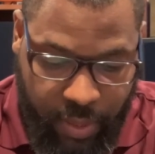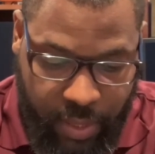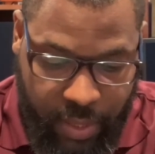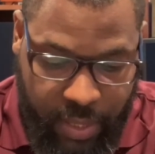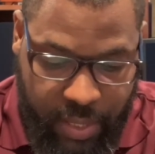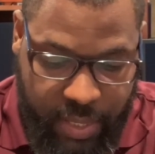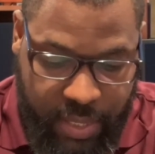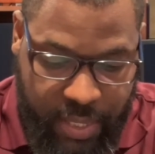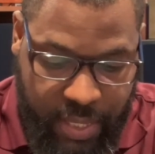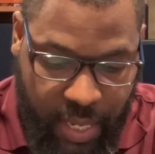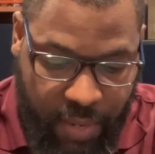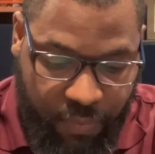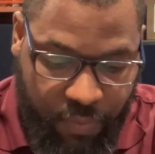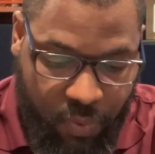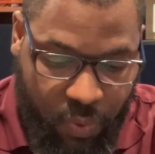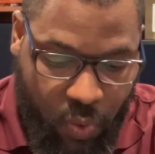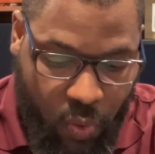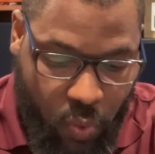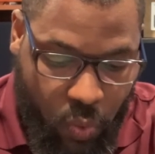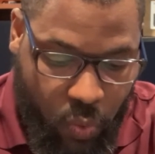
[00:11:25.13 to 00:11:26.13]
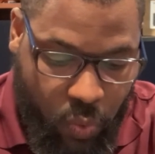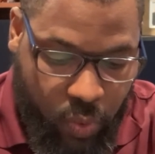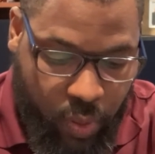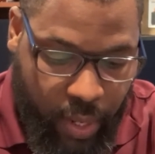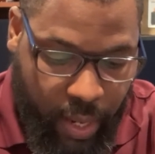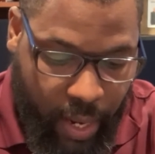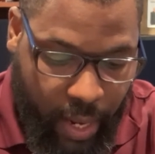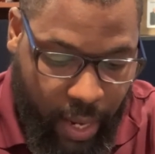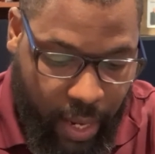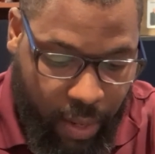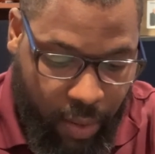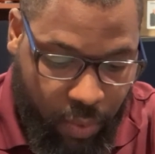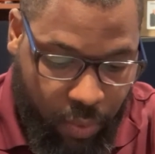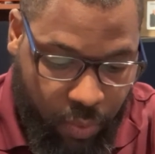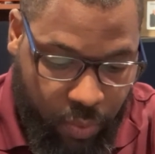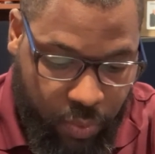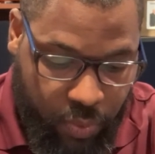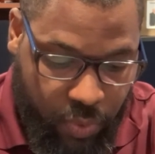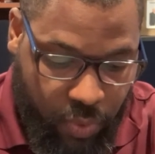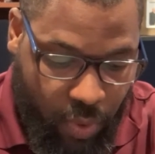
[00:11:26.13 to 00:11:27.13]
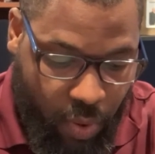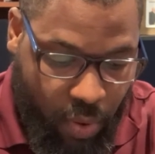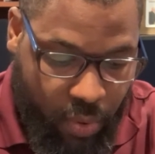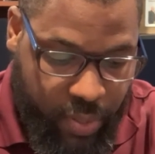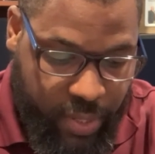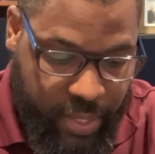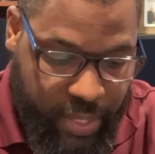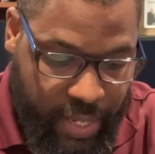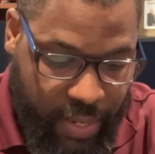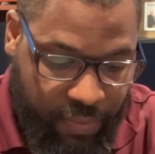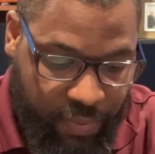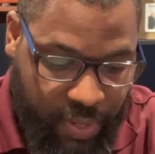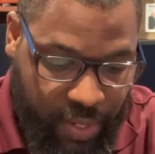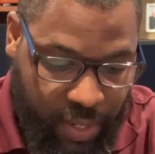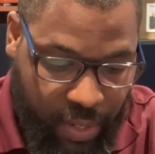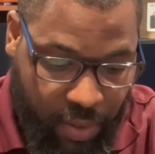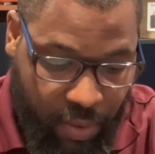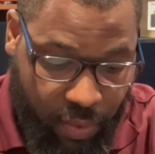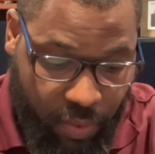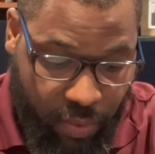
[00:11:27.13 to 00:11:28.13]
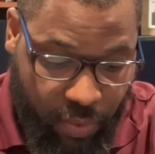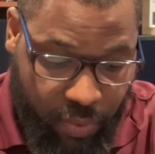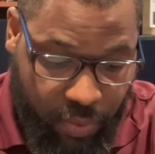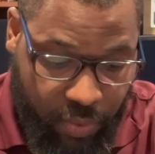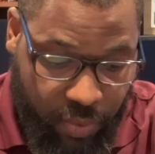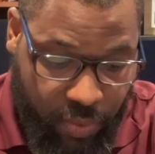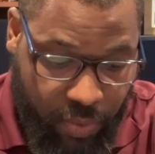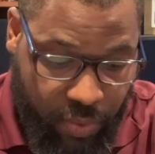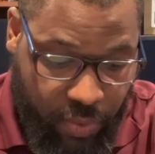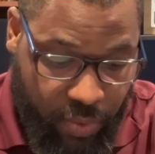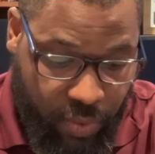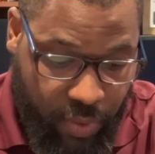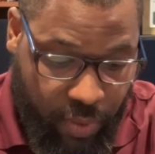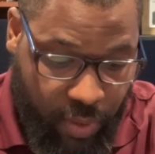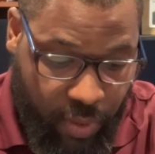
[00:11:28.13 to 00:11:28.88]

The seven good cows are seven years,